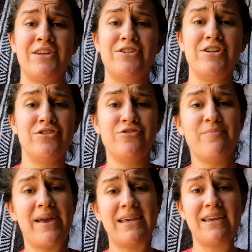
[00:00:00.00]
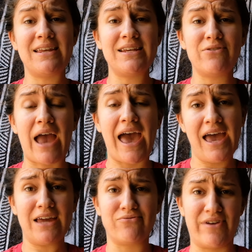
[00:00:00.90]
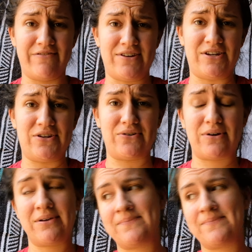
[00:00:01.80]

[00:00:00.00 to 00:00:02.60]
Did you make any ad revenue?